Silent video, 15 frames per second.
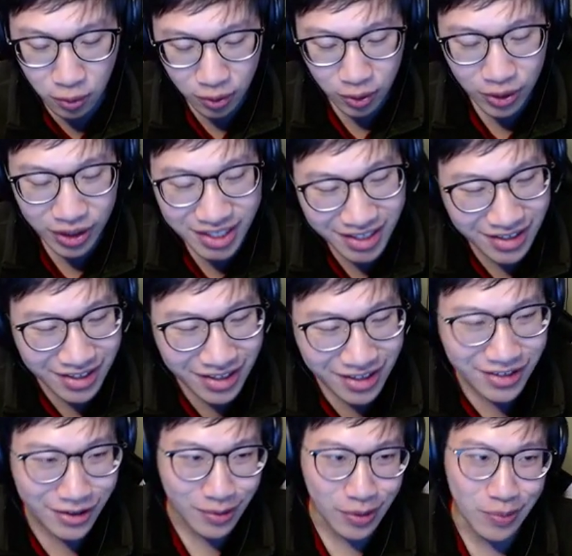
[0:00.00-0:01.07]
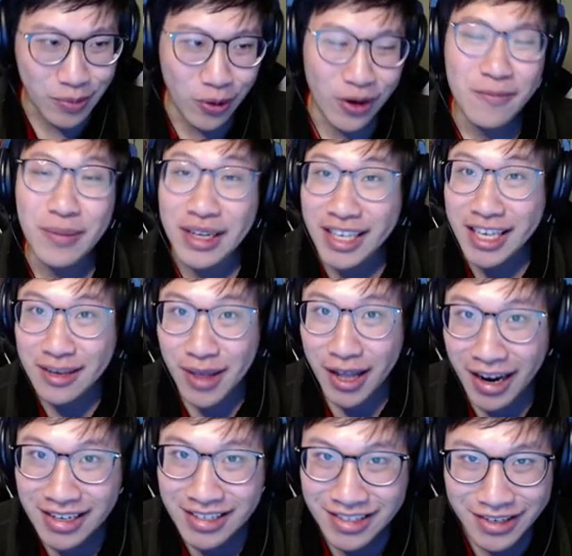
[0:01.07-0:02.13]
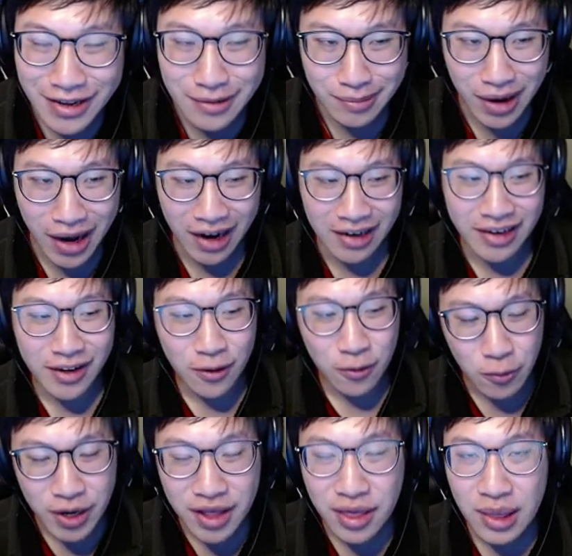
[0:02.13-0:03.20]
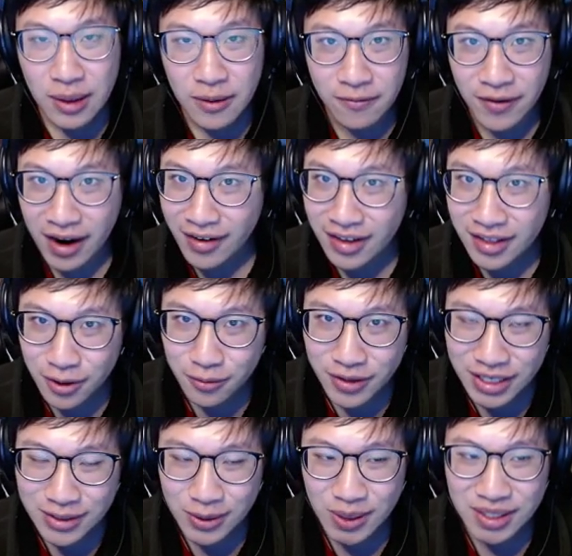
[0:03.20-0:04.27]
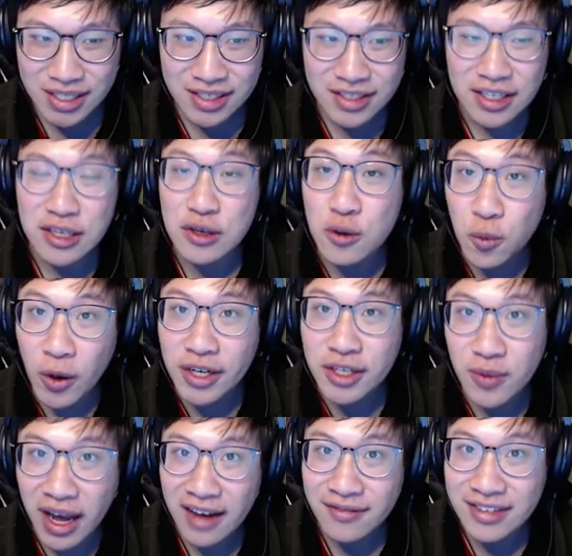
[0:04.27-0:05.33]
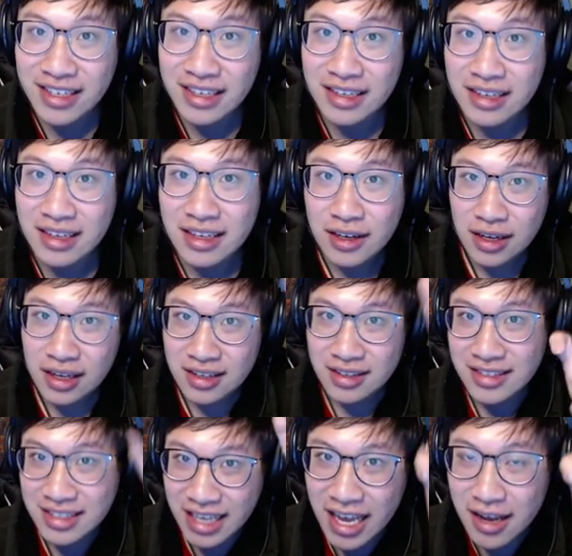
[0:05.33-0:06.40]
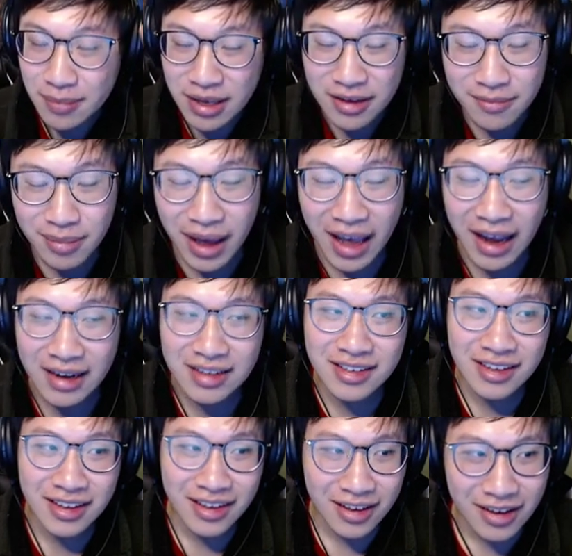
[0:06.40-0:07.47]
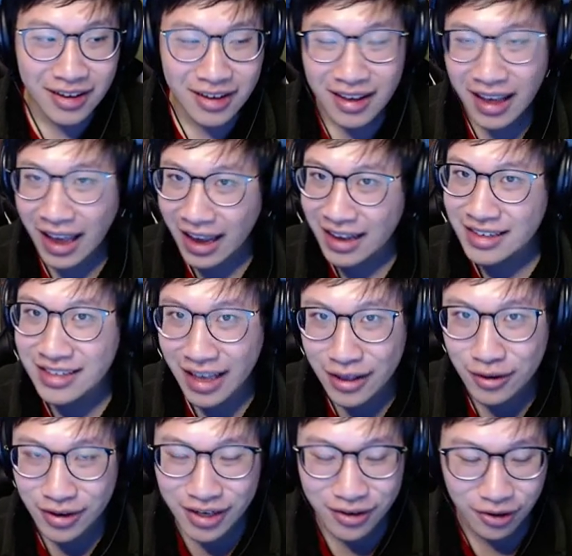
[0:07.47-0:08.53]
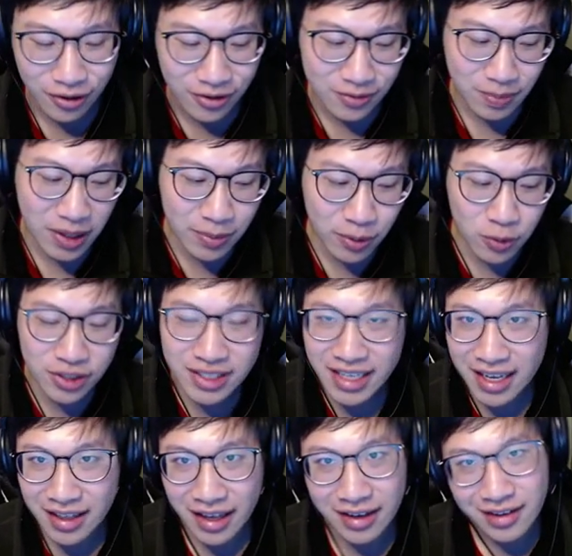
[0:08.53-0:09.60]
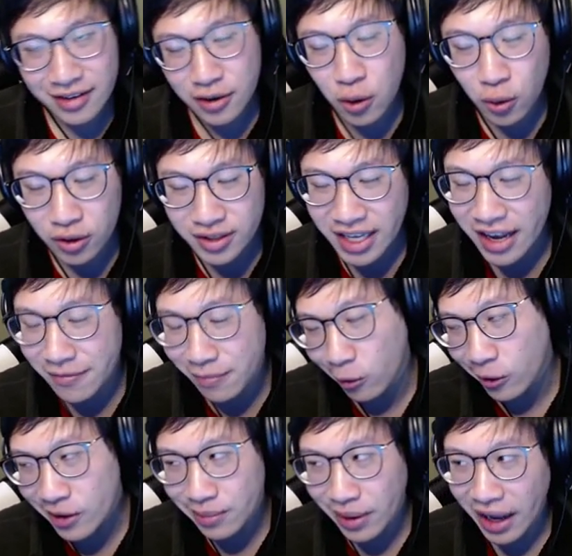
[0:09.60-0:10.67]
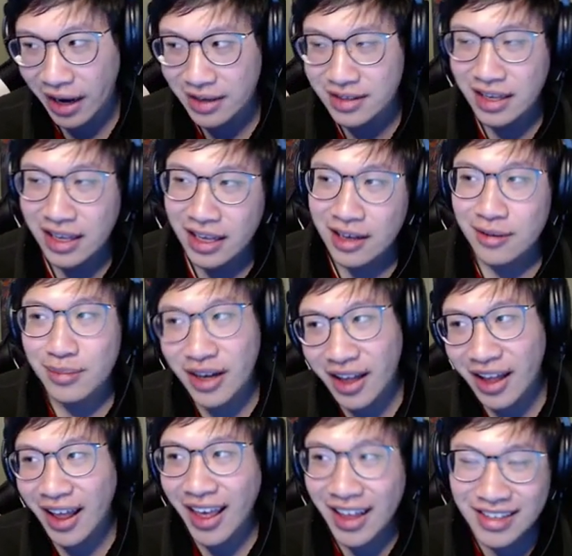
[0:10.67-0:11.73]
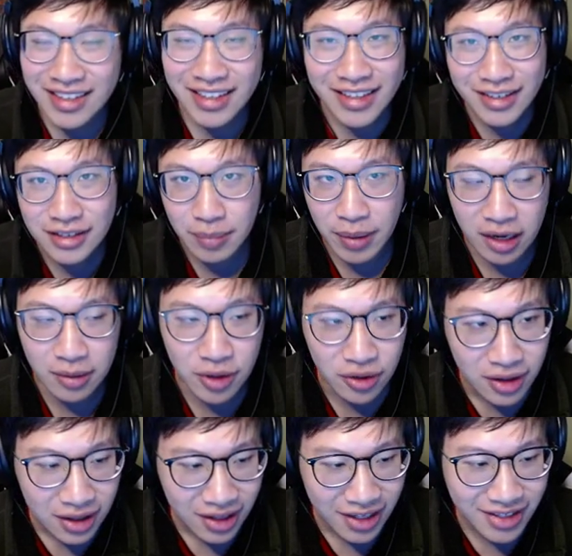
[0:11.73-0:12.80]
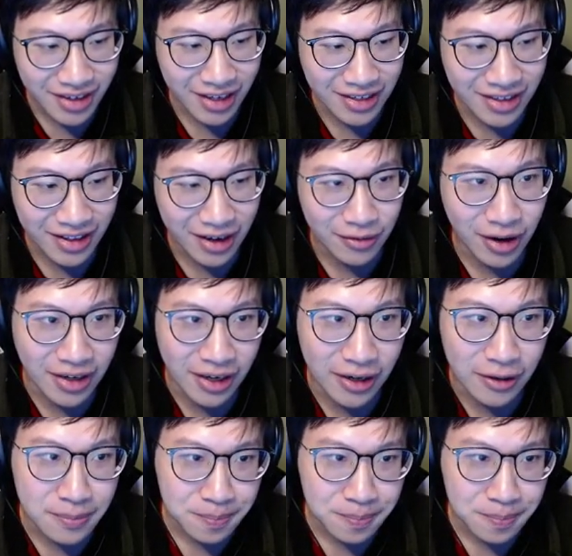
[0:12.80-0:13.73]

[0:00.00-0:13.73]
Let's get into this a little bit more, but keep that idea in mind. With very little resources, you want to have the same impact as other heroes. People will say like cores have more impact, but eh, a little debatable. Let's not get into that right now.